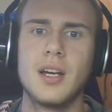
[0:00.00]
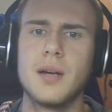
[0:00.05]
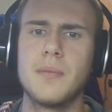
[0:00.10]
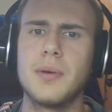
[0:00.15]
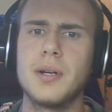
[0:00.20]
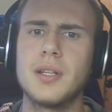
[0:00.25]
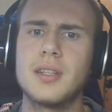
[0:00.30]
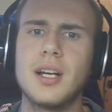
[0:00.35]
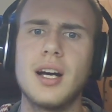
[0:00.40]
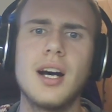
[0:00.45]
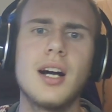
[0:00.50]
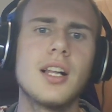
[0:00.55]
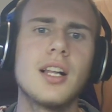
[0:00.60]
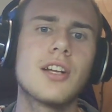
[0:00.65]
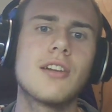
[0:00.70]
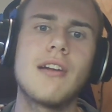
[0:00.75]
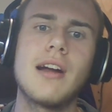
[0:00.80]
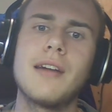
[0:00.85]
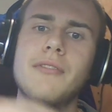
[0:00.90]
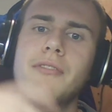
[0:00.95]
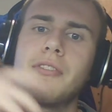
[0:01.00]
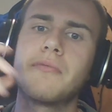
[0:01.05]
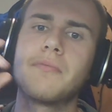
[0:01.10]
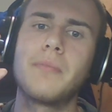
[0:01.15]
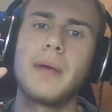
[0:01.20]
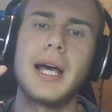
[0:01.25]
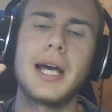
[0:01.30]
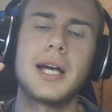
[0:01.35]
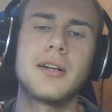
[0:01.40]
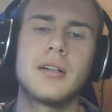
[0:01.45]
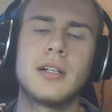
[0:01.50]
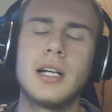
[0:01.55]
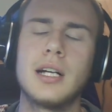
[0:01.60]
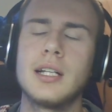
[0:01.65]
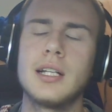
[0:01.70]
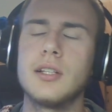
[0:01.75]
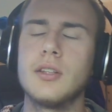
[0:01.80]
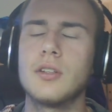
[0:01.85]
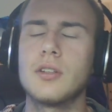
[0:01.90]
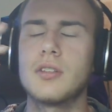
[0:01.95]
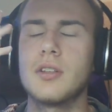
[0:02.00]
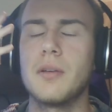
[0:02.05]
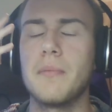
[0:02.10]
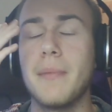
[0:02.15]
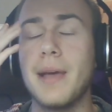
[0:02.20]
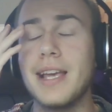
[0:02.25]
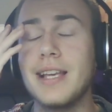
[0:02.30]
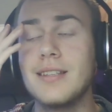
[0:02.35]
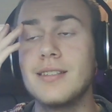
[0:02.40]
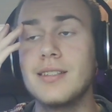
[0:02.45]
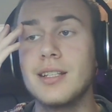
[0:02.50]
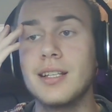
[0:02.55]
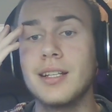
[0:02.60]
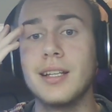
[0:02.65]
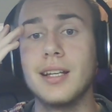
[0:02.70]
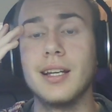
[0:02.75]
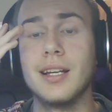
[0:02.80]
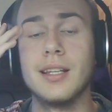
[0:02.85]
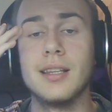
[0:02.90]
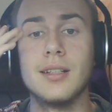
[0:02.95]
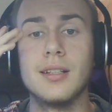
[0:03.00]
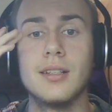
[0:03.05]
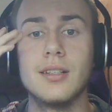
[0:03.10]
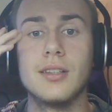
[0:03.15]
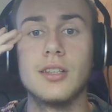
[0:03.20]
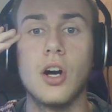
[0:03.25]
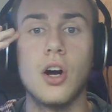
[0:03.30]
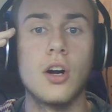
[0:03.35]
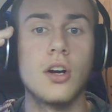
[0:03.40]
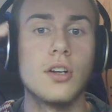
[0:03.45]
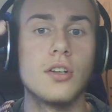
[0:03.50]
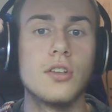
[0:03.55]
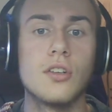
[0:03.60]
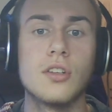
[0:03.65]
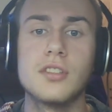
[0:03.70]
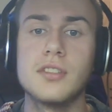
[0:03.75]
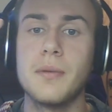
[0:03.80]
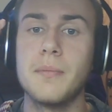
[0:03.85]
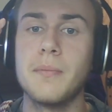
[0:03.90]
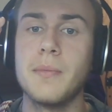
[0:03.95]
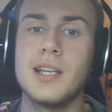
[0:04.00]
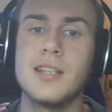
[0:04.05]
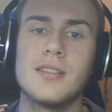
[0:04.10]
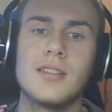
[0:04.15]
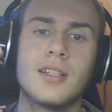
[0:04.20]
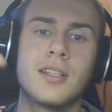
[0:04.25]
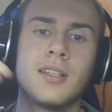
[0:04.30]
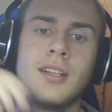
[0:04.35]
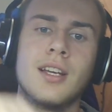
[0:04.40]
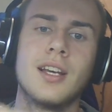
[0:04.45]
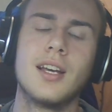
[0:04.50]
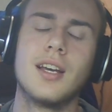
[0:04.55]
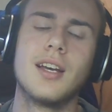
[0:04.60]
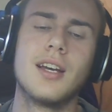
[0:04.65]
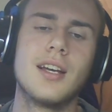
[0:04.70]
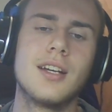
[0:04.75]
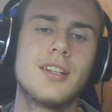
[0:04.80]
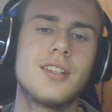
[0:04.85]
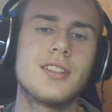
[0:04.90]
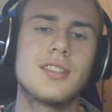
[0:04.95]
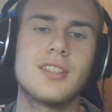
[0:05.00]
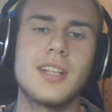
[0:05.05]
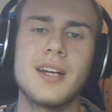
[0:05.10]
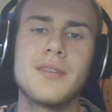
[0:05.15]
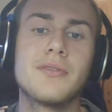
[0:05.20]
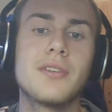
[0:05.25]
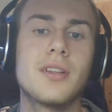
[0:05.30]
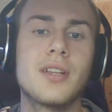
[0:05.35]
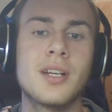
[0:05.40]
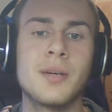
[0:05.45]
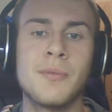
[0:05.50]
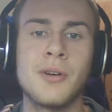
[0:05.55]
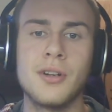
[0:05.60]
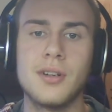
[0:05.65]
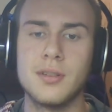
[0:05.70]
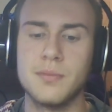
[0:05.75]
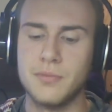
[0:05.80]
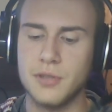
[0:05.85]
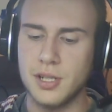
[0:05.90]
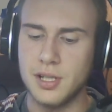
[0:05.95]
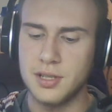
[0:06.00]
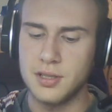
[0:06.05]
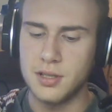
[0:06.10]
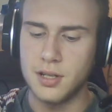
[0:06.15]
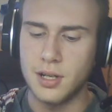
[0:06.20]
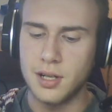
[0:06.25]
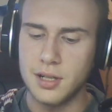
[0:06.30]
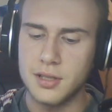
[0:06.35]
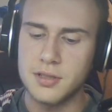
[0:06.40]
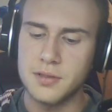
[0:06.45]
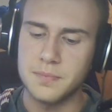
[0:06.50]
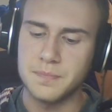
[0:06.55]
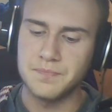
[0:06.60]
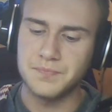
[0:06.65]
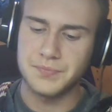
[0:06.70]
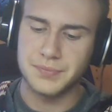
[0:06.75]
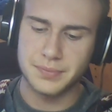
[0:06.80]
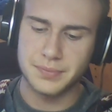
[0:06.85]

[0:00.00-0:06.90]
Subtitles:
But the holographic pattern on it looks amazing, and the art looks amazing. Just everything about Umbreon's awesome.